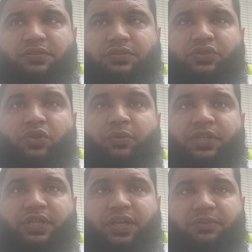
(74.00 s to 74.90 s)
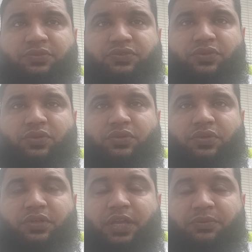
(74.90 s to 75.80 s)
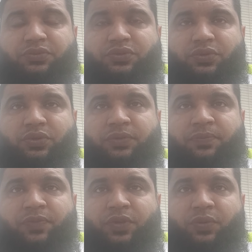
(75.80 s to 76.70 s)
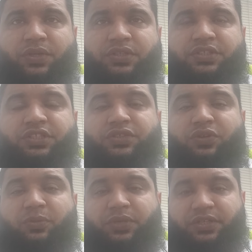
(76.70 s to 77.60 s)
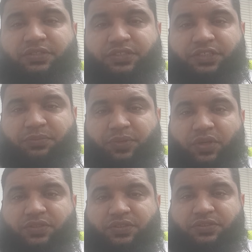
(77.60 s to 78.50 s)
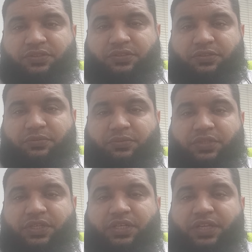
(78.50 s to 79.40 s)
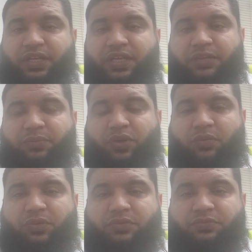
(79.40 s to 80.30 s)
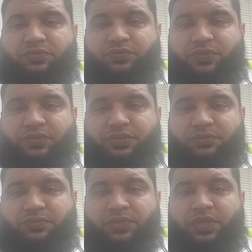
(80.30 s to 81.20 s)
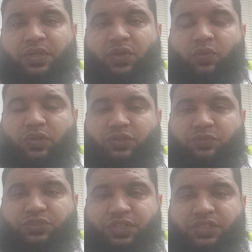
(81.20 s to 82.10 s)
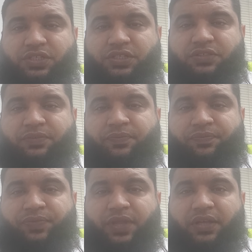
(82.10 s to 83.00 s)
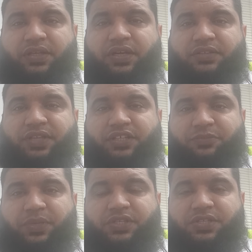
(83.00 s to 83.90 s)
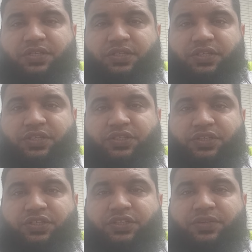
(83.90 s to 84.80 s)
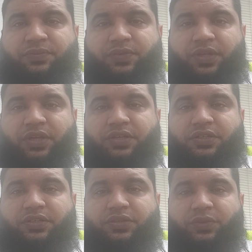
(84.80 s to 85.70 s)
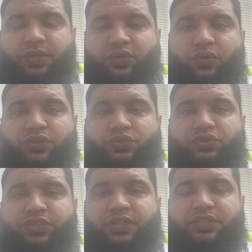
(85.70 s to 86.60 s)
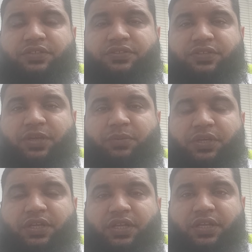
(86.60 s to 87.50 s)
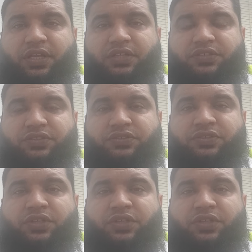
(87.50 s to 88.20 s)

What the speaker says: dolomitic limestone, where the de-dolomitization process create again a problem for some volume changes and cause expansion in the concrete. And we are going to check this chemical analysis